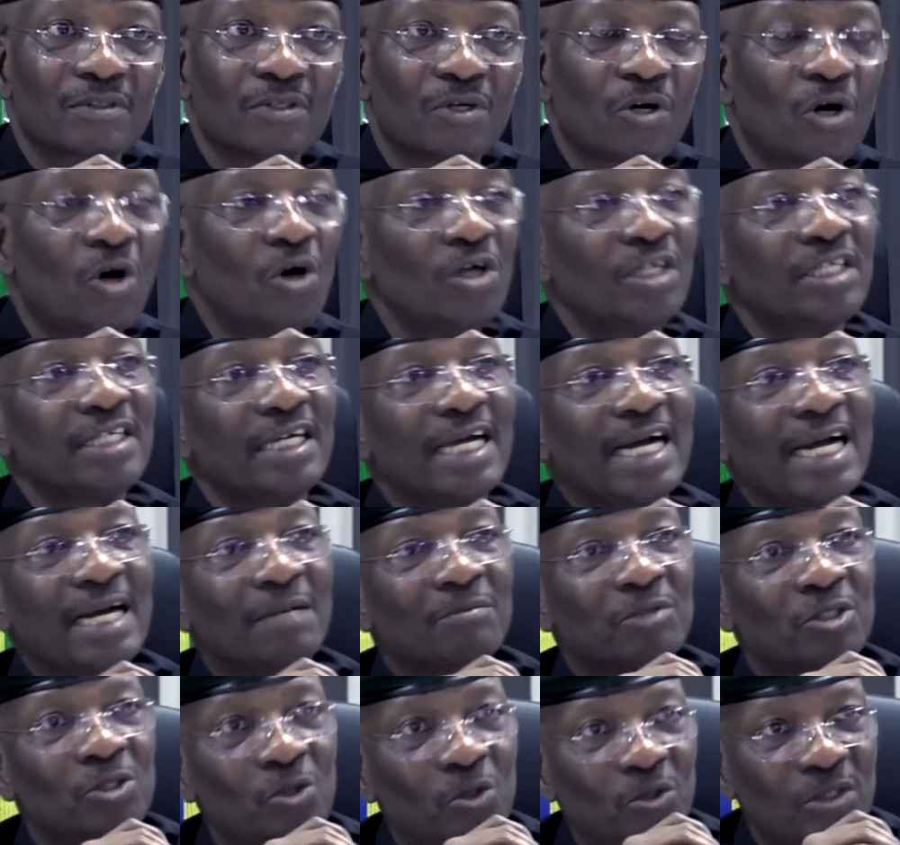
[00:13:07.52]
All the
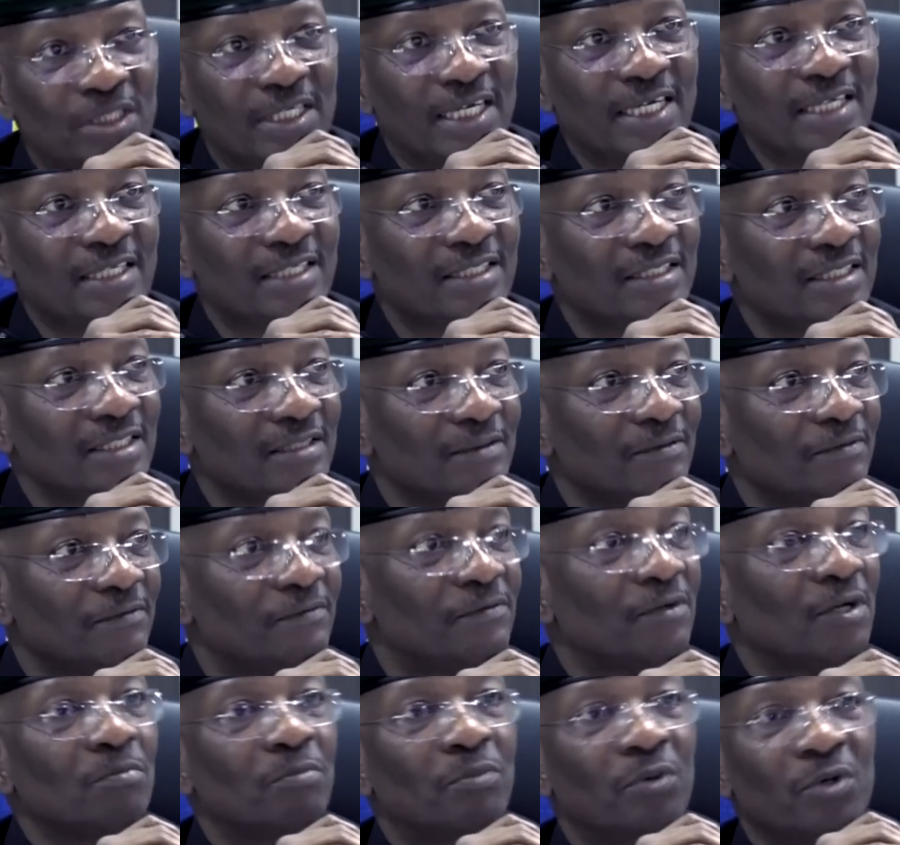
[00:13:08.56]
arms looted
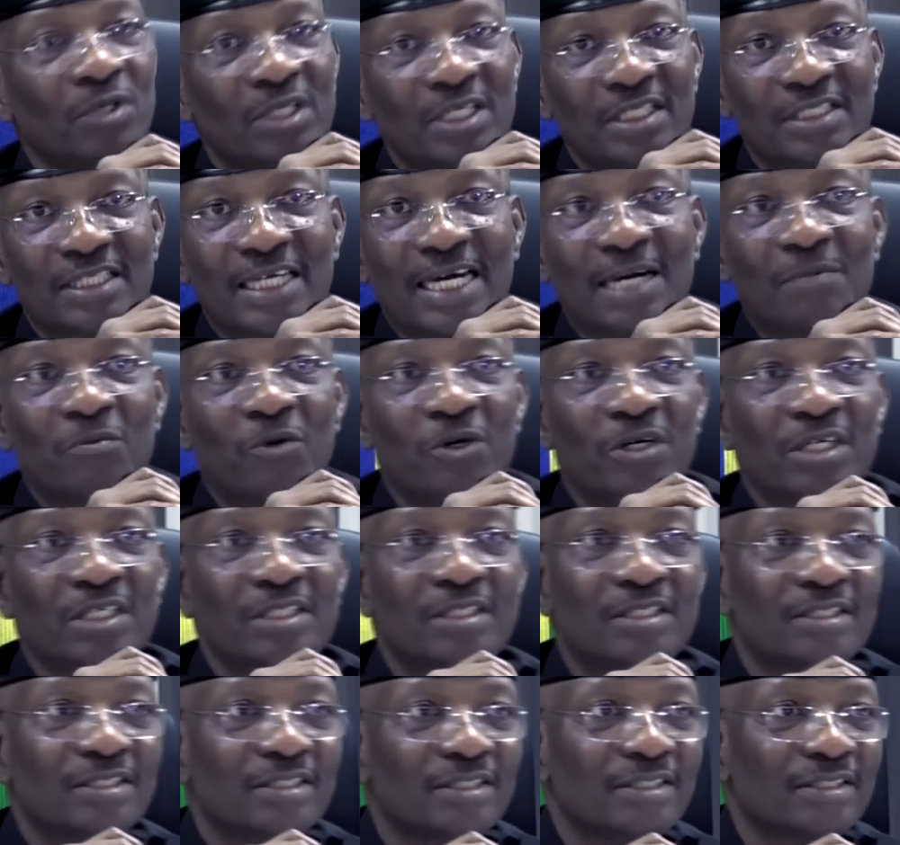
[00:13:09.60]
from police
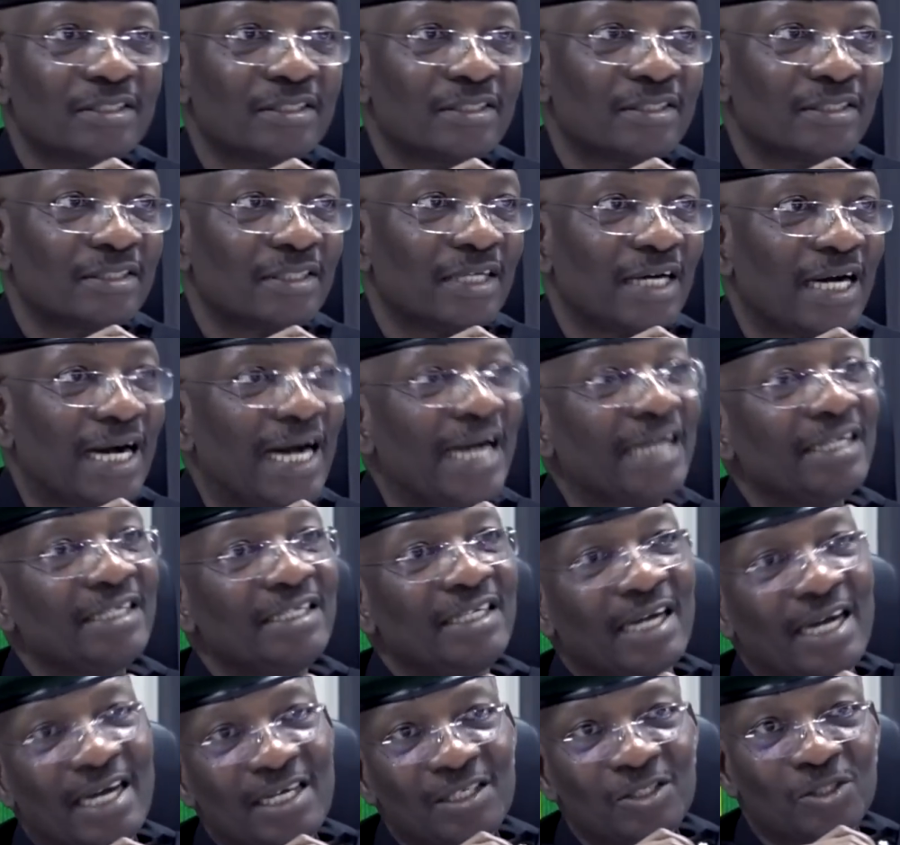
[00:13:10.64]
armories are in the
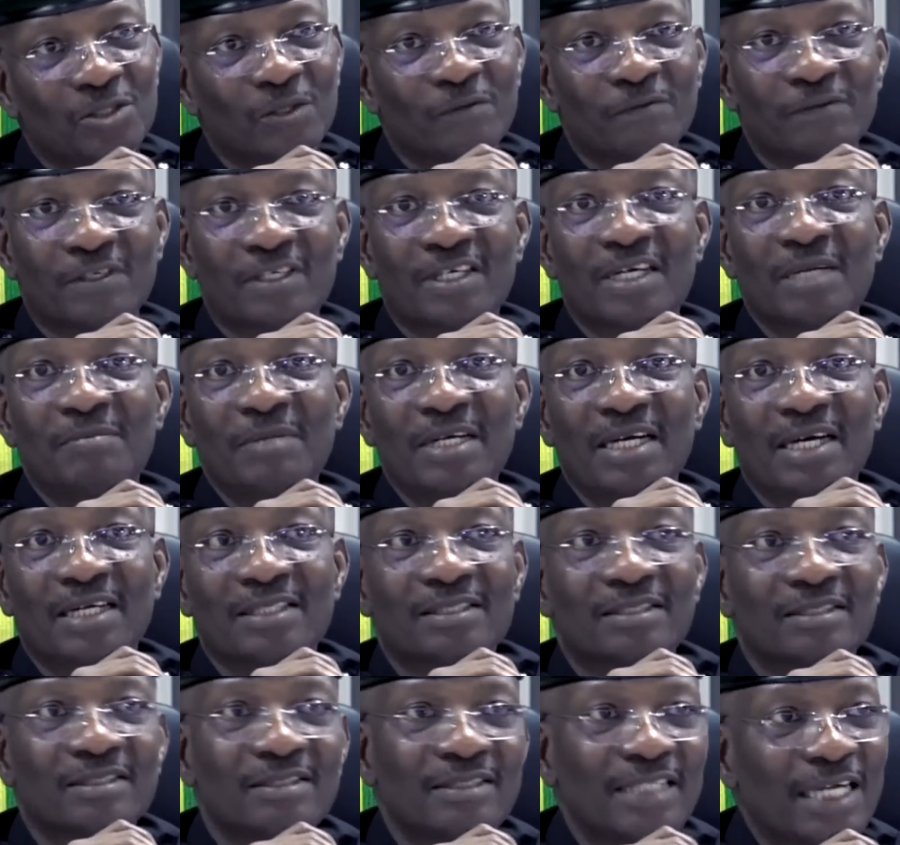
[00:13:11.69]
hands of
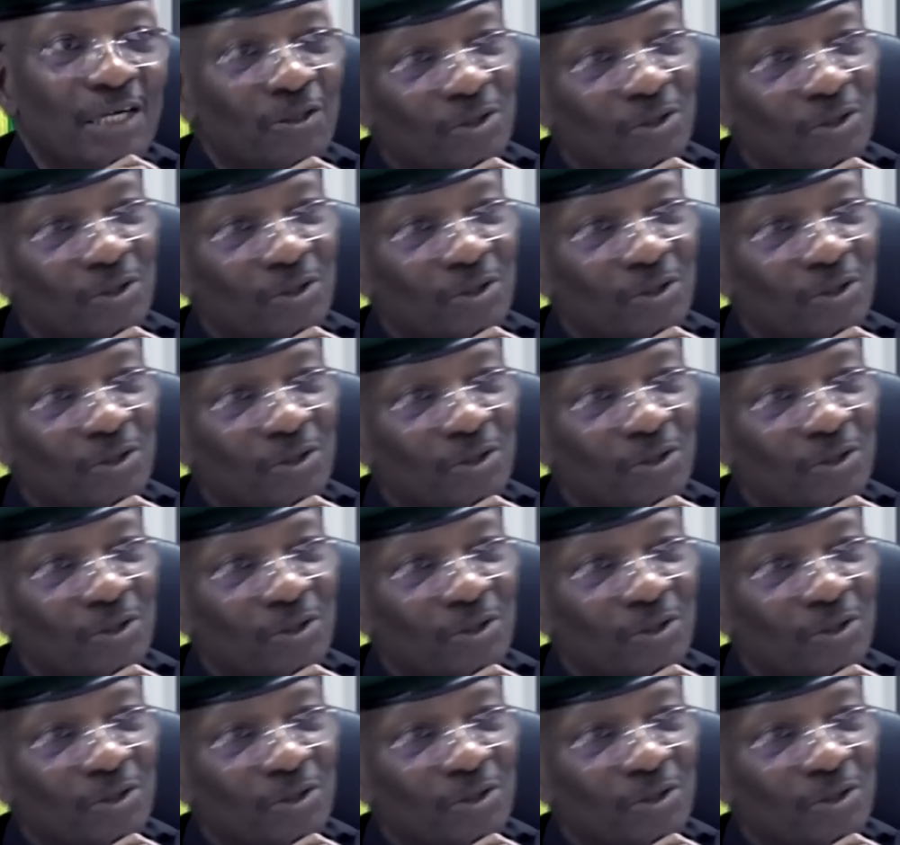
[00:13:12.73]
criminals, now